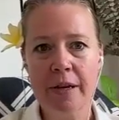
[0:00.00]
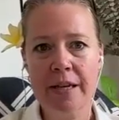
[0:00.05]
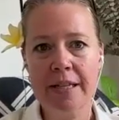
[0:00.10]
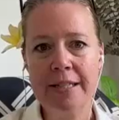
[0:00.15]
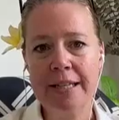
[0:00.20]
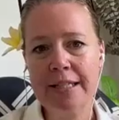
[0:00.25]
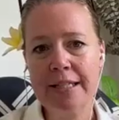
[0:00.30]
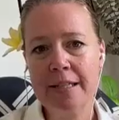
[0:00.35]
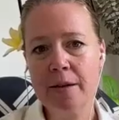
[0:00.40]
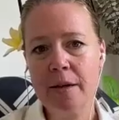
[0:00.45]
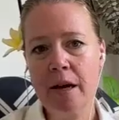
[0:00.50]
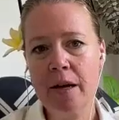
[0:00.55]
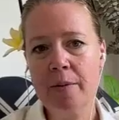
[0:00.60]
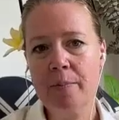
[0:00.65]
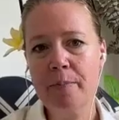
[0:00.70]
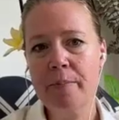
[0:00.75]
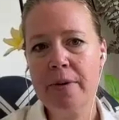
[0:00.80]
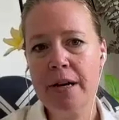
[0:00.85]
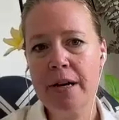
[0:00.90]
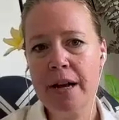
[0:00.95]
Because that's
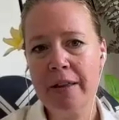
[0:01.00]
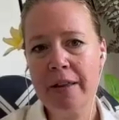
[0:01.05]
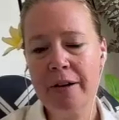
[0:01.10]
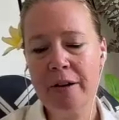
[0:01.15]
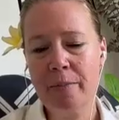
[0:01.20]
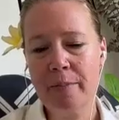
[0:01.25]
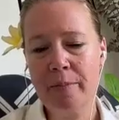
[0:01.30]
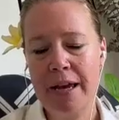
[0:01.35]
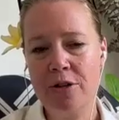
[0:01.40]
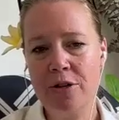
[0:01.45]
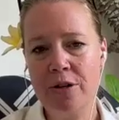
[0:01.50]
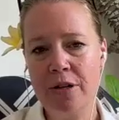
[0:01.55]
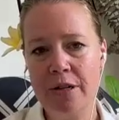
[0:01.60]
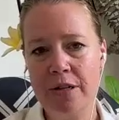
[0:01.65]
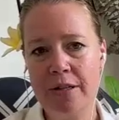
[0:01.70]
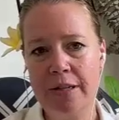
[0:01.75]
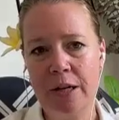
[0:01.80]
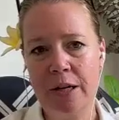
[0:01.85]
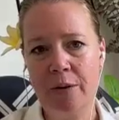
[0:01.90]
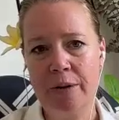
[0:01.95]
another major
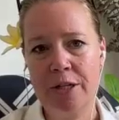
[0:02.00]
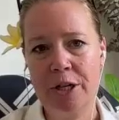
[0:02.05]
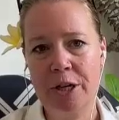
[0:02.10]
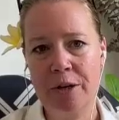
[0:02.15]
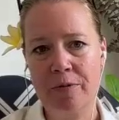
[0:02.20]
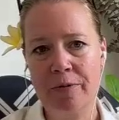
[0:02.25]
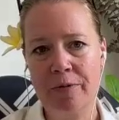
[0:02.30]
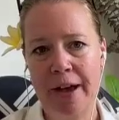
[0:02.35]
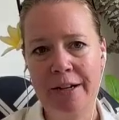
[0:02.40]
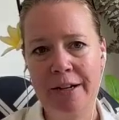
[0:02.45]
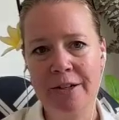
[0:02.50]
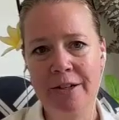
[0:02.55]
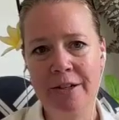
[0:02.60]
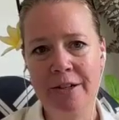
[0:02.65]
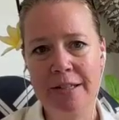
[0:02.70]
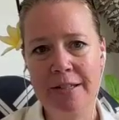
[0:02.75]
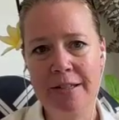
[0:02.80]
distinguishing factor